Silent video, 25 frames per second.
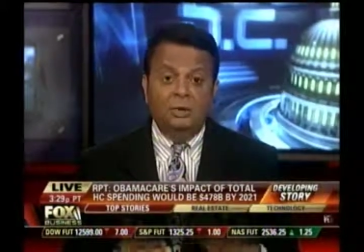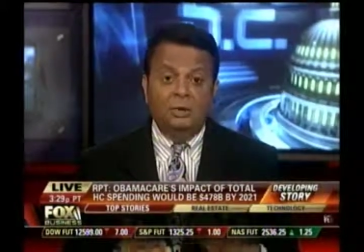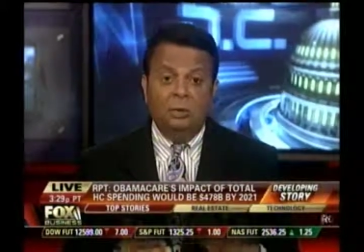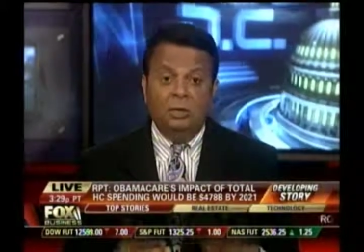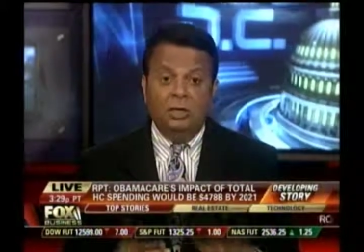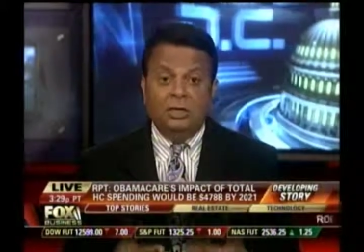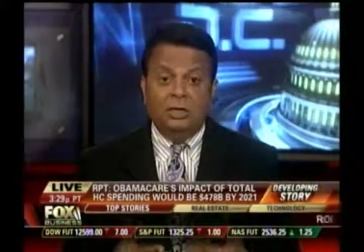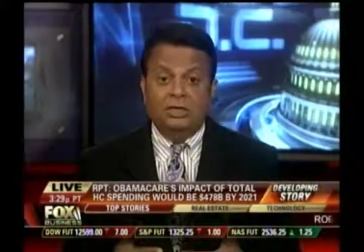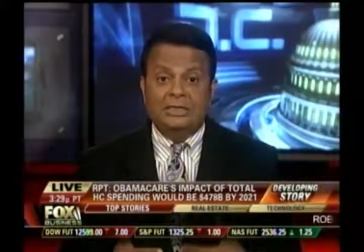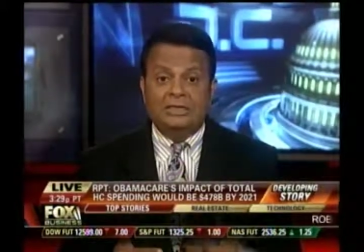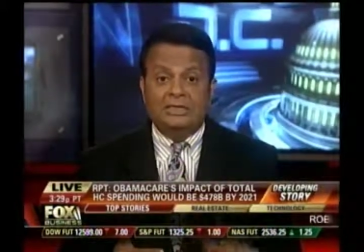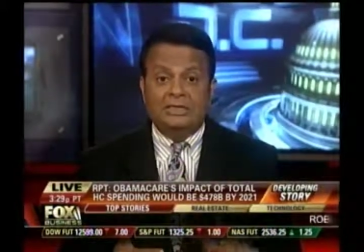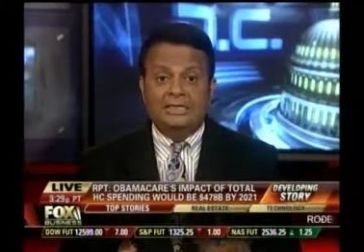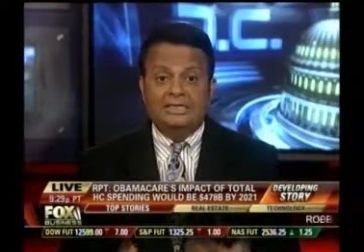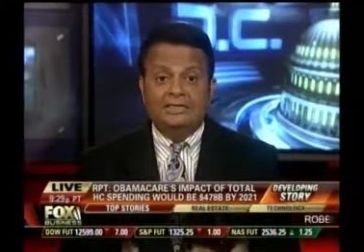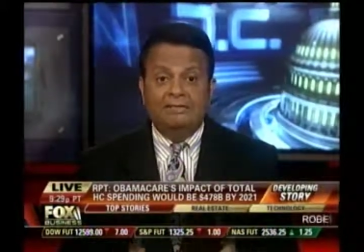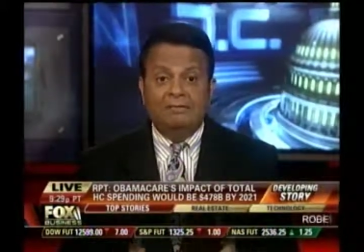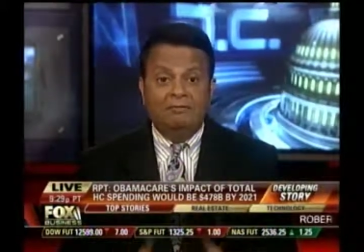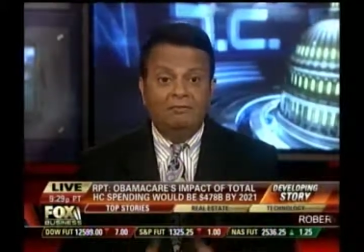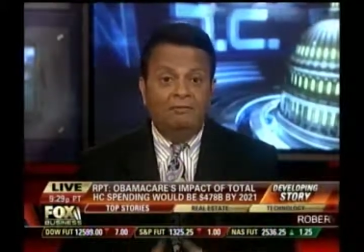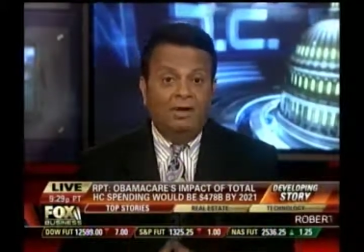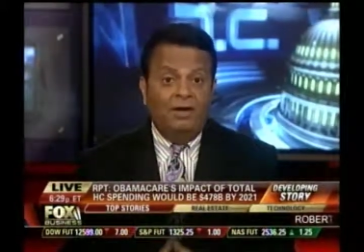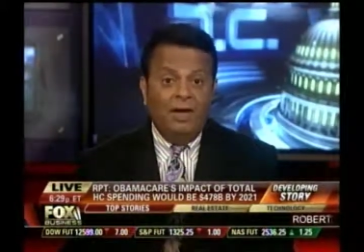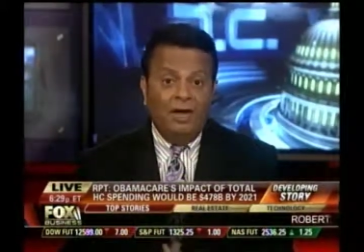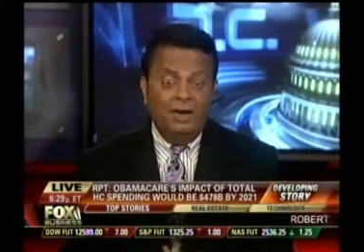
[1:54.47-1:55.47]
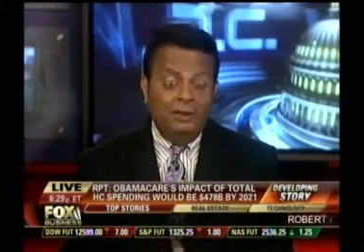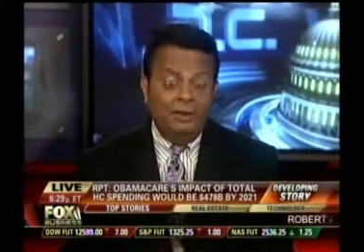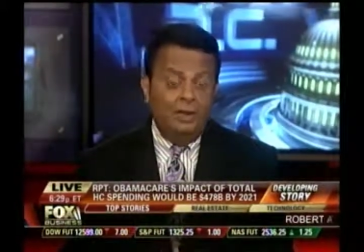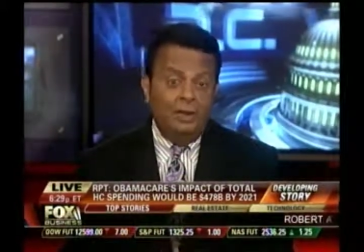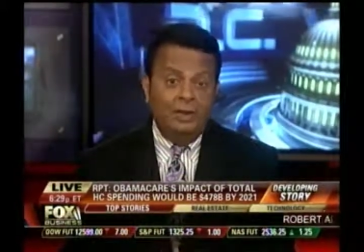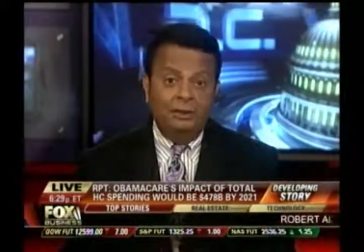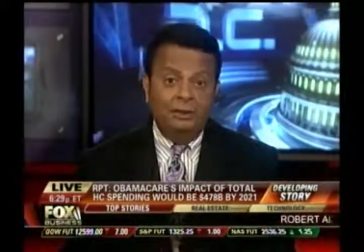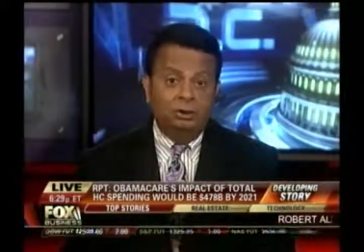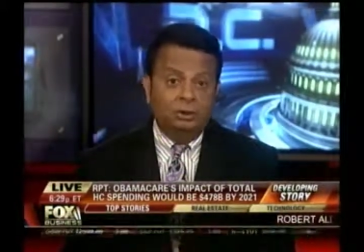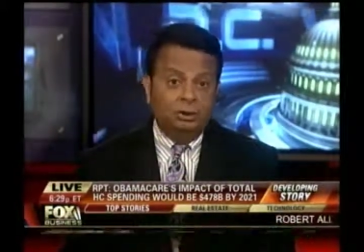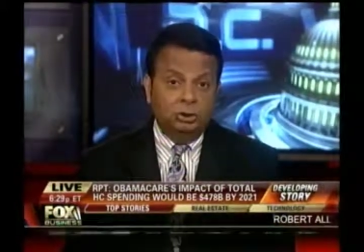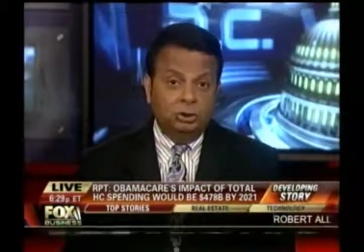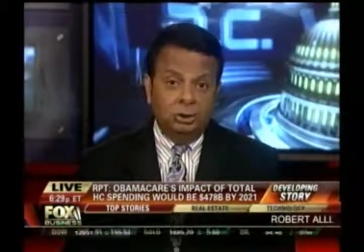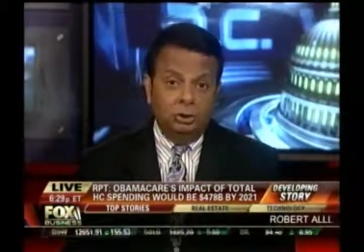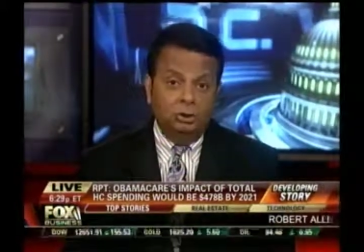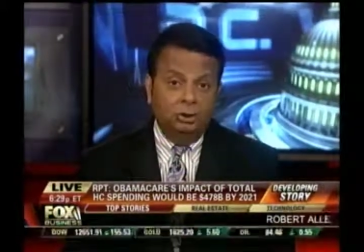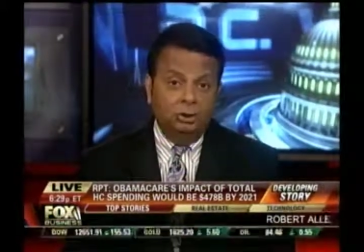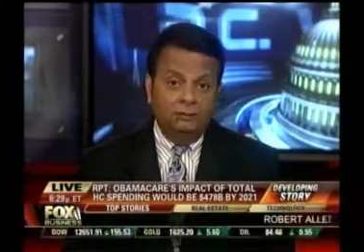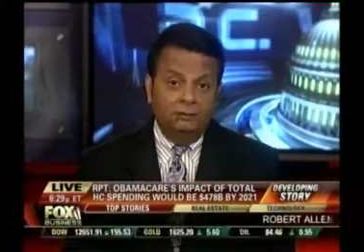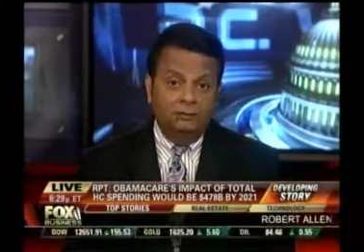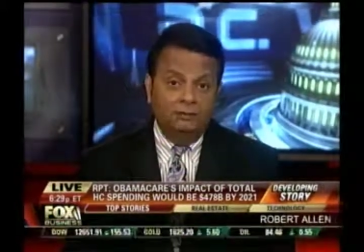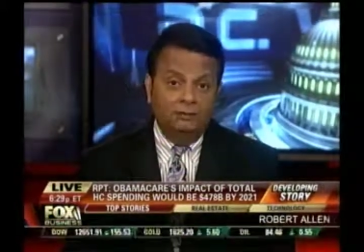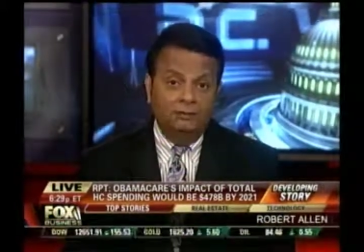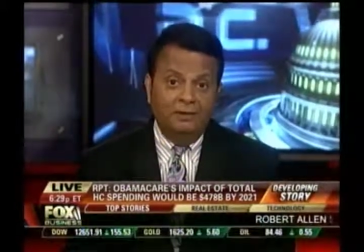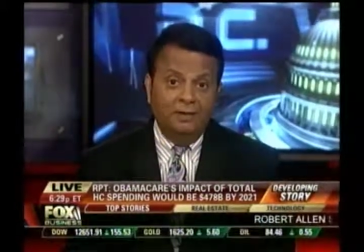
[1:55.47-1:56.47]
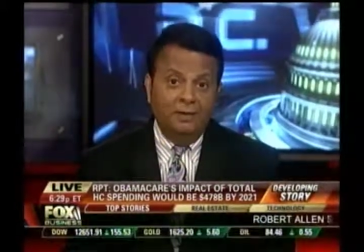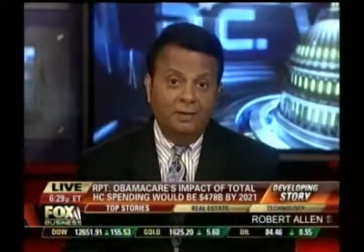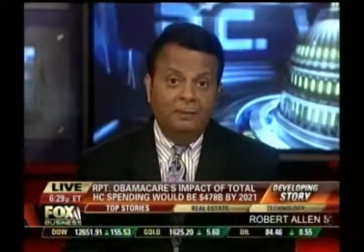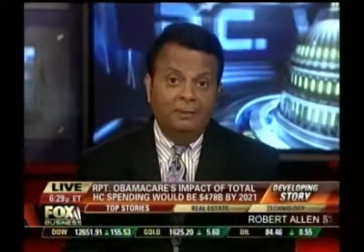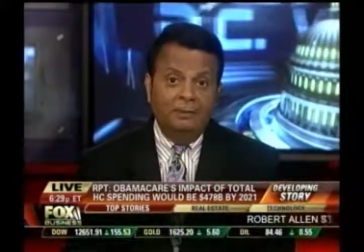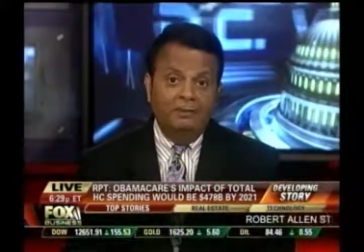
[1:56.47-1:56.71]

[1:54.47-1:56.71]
going to need to find insurance